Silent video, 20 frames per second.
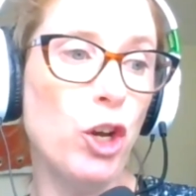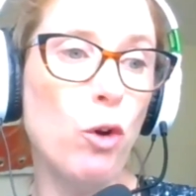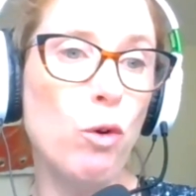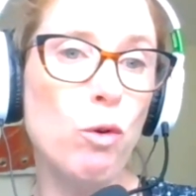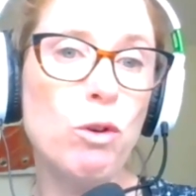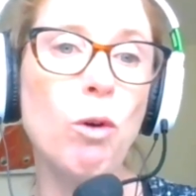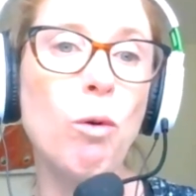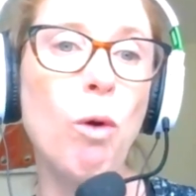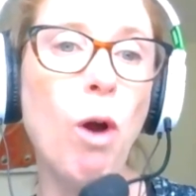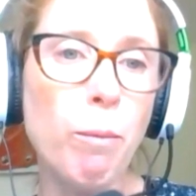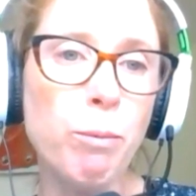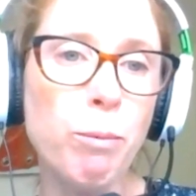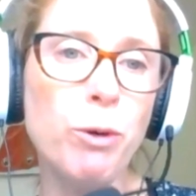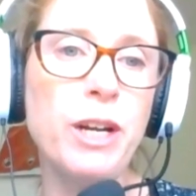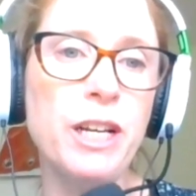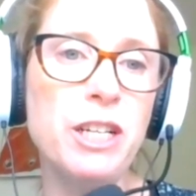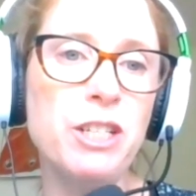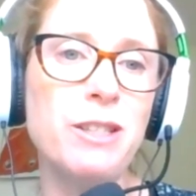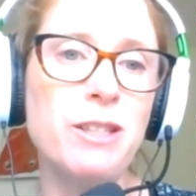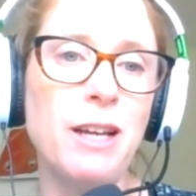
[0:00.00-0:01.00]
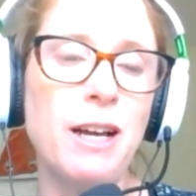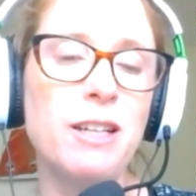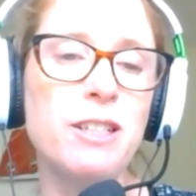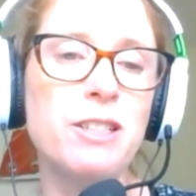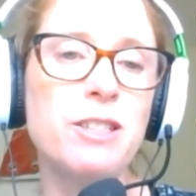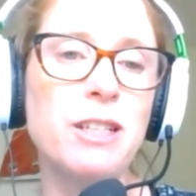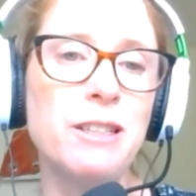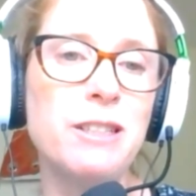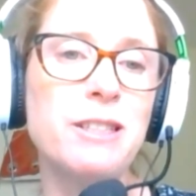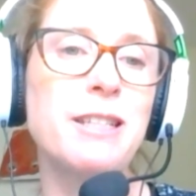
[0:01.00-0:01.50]
corroborated
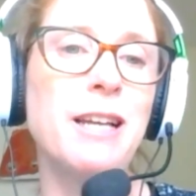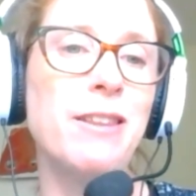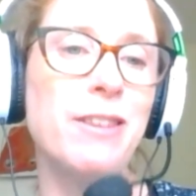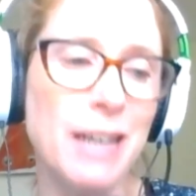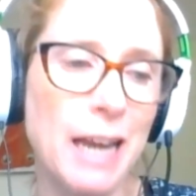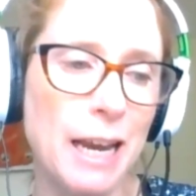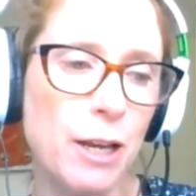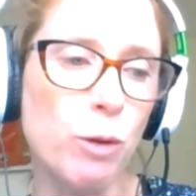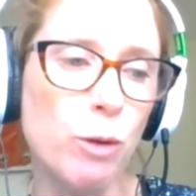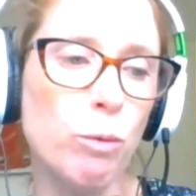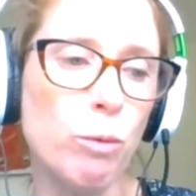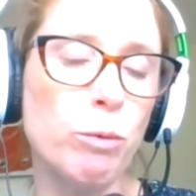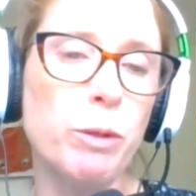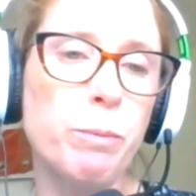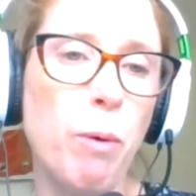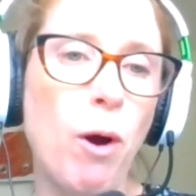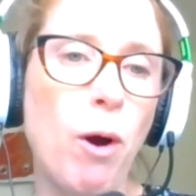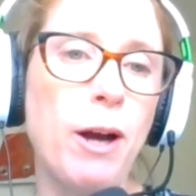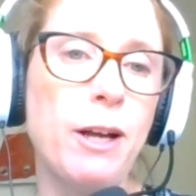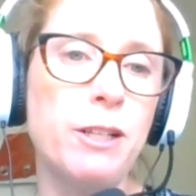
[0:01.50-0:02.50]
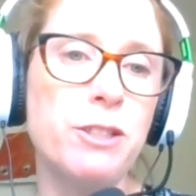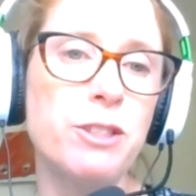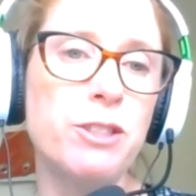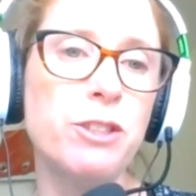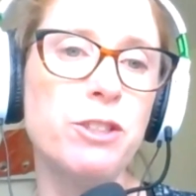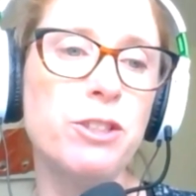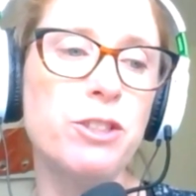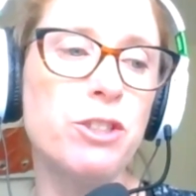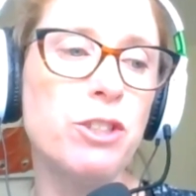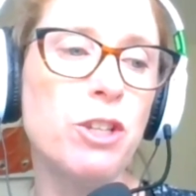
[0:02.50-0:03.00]
that and said that anyone with
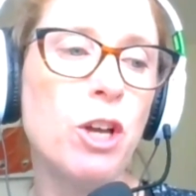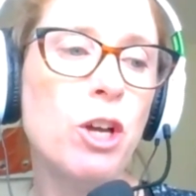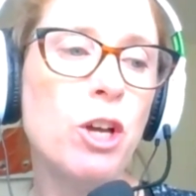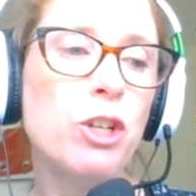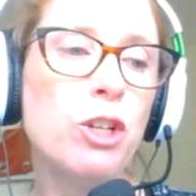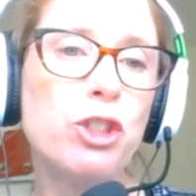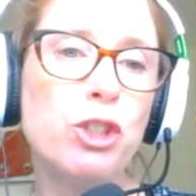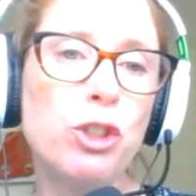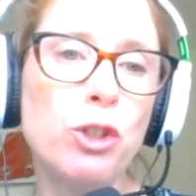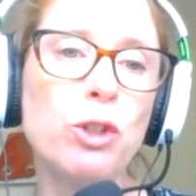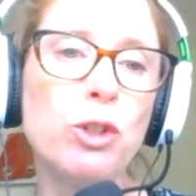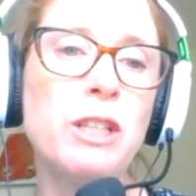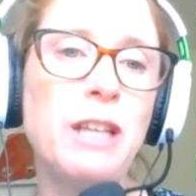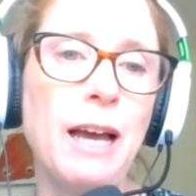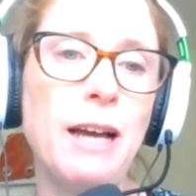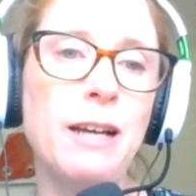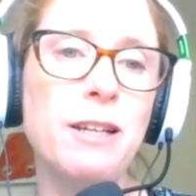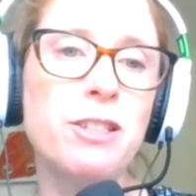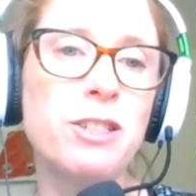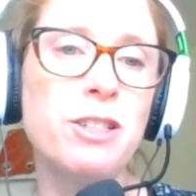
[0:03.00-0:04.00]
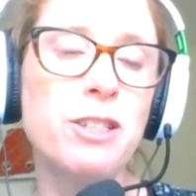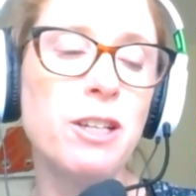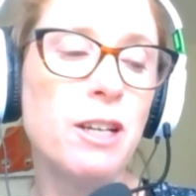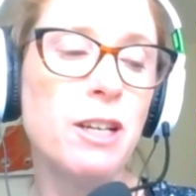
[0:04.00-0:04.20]
Parkinson's should get